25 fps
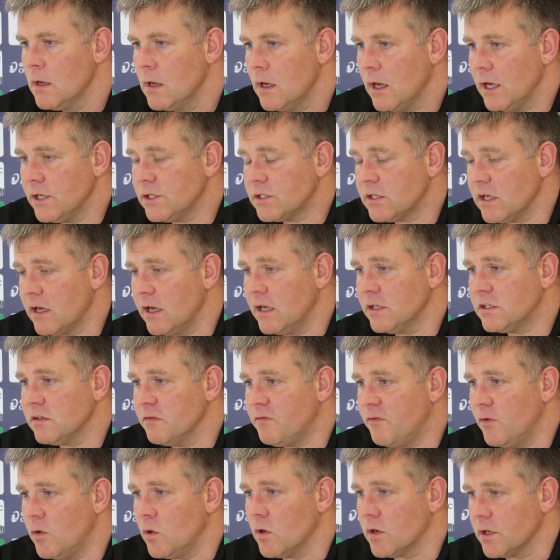It's a
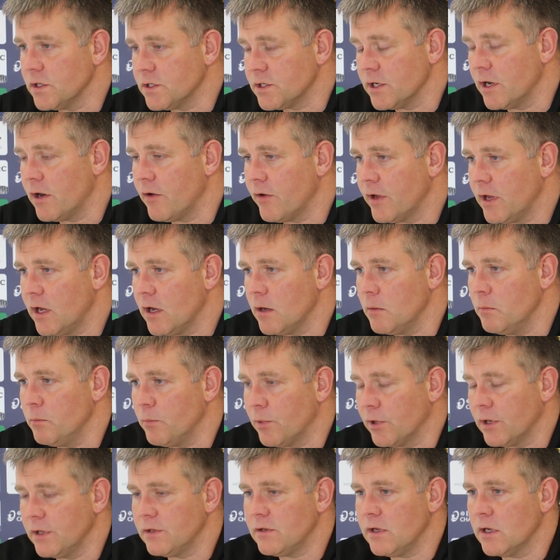focus area,
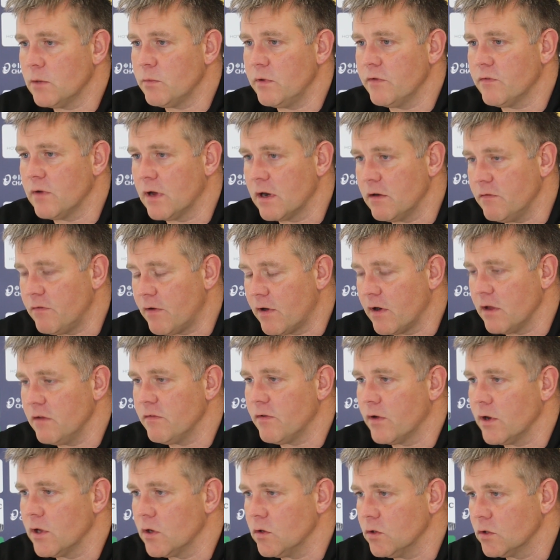but I think we've got a very,
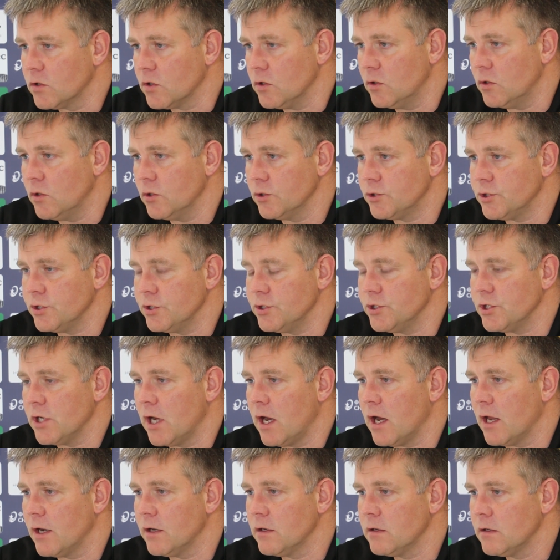very good coach in
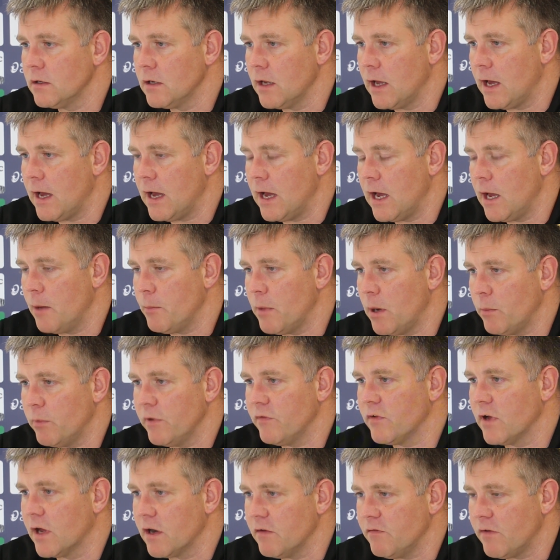John, and
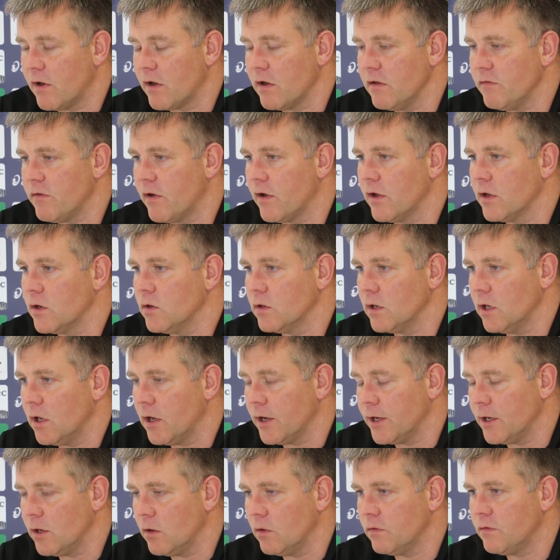we've got a very, very good
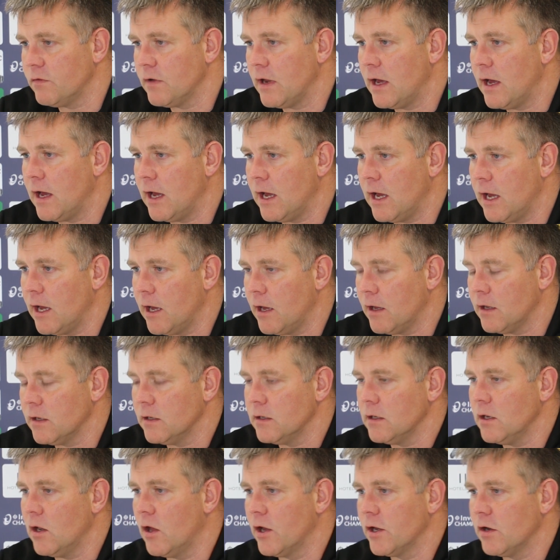line-out
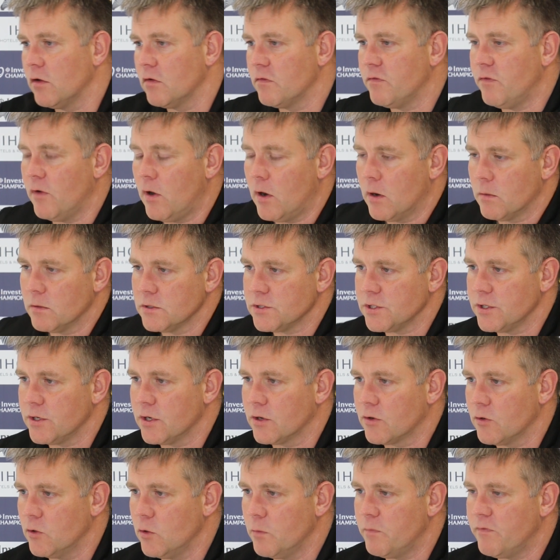forwards in the
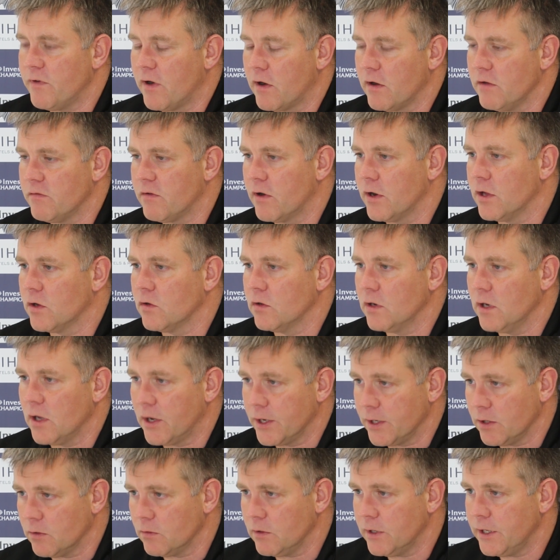group, very, very good
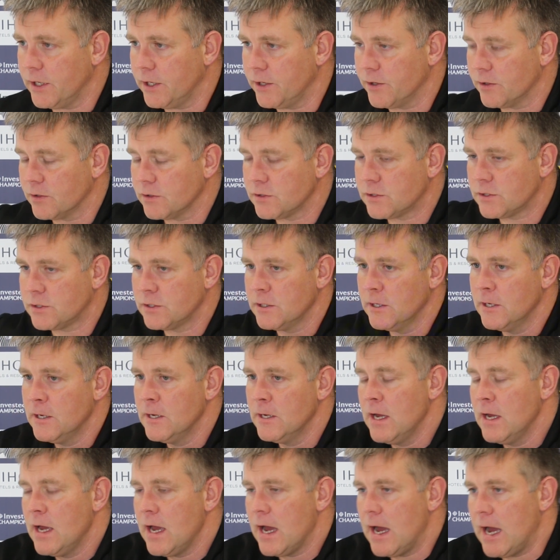line-out leaders.
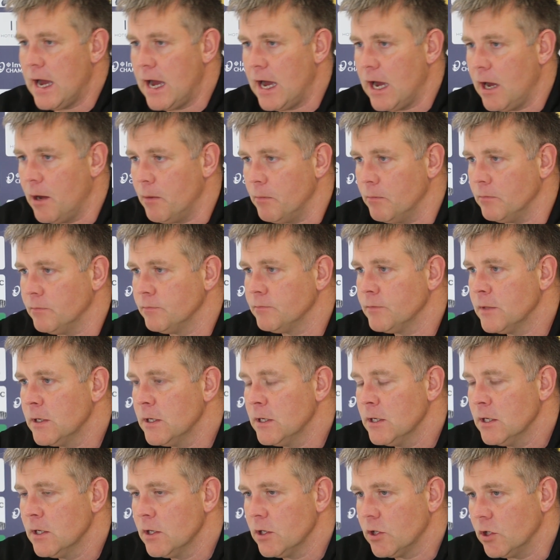
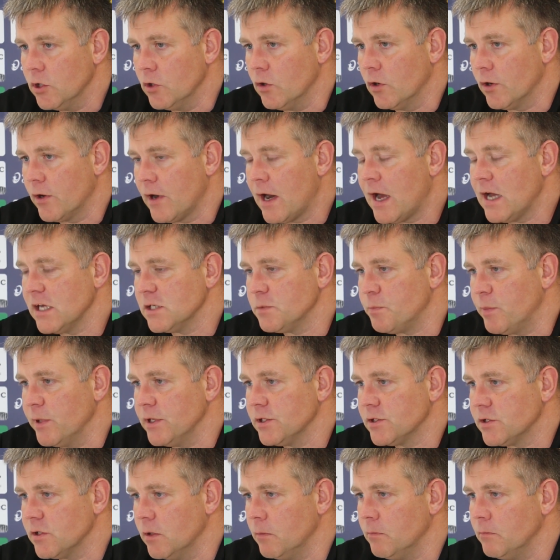There has
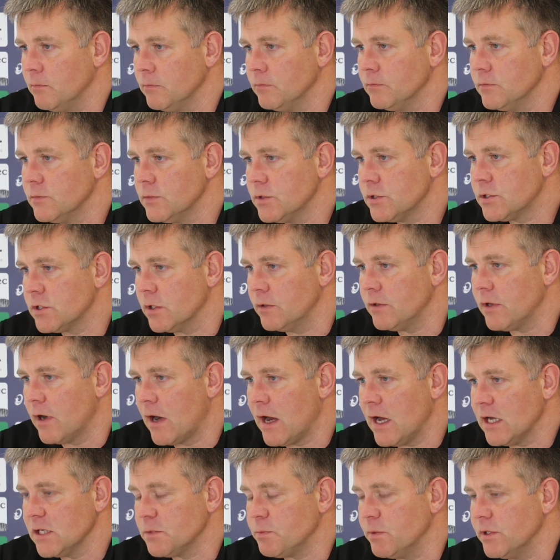been some
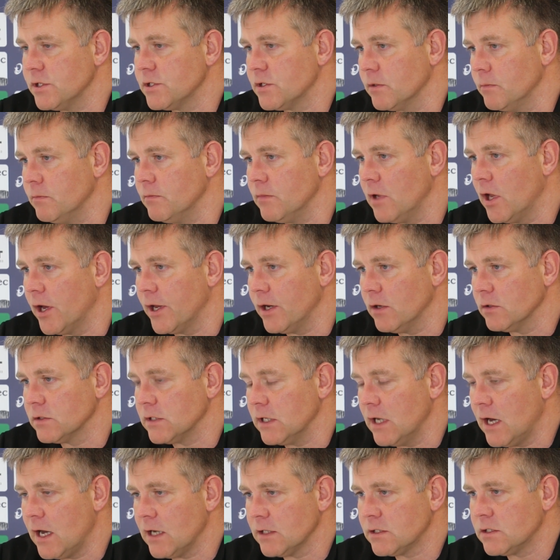line-outs
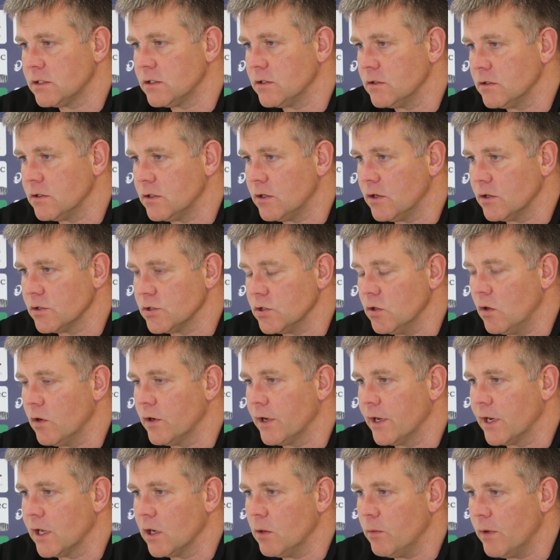lost. There's no
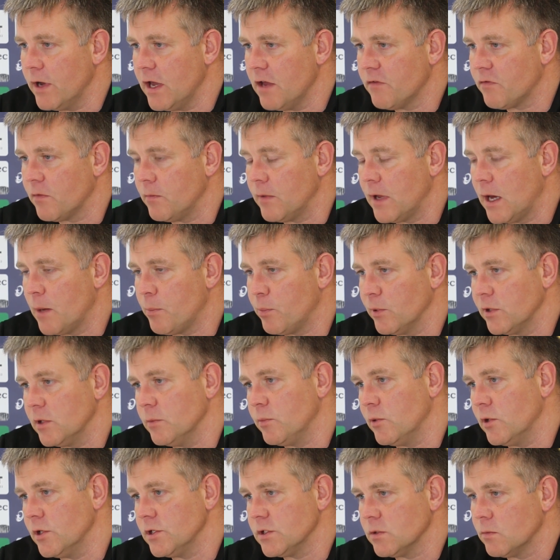getting away from that, but the
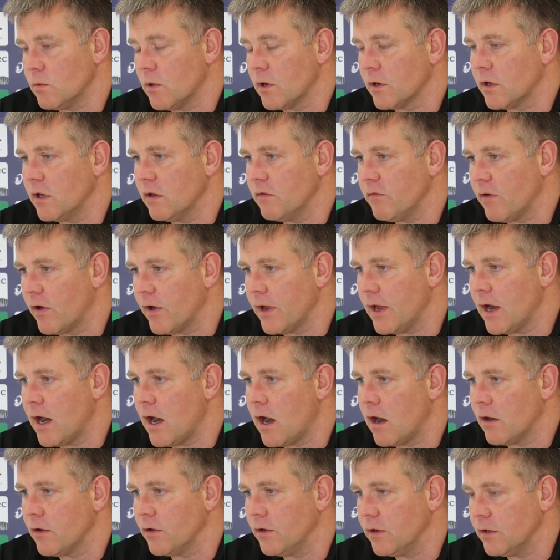boys are working very
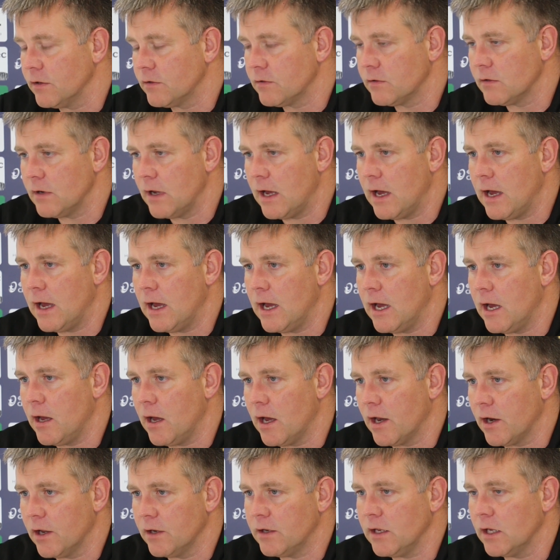hard on it,
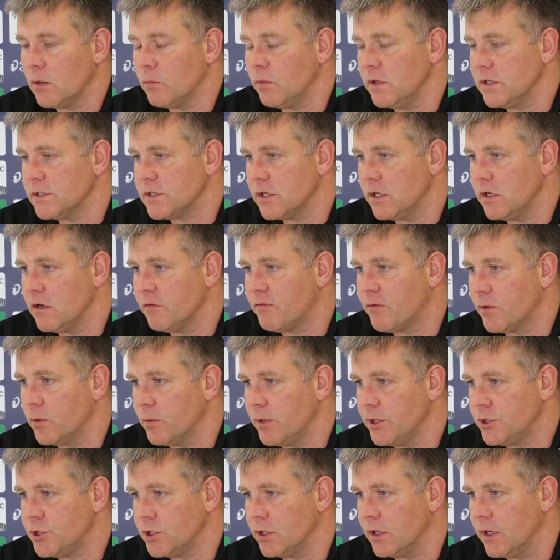and I think we'll see the
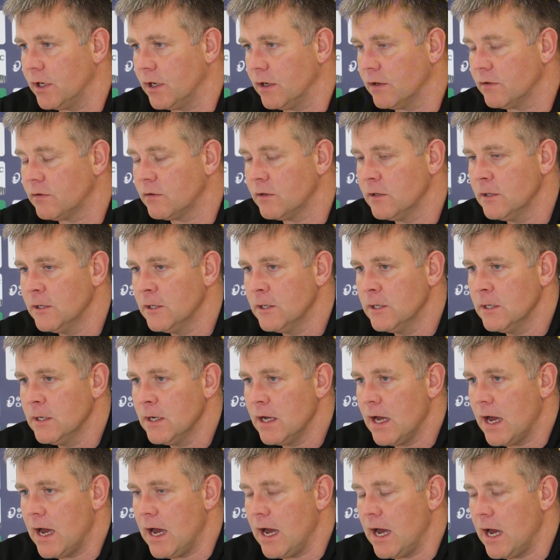fruition in it
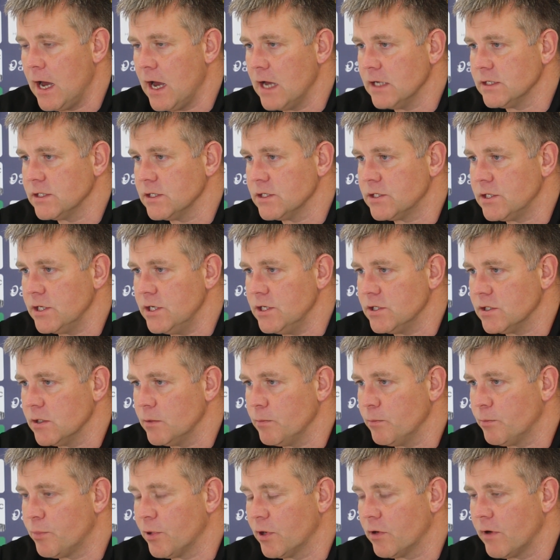as the
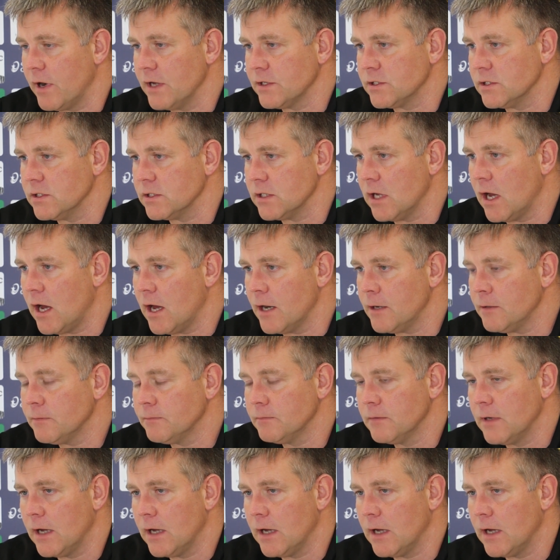season progresses on.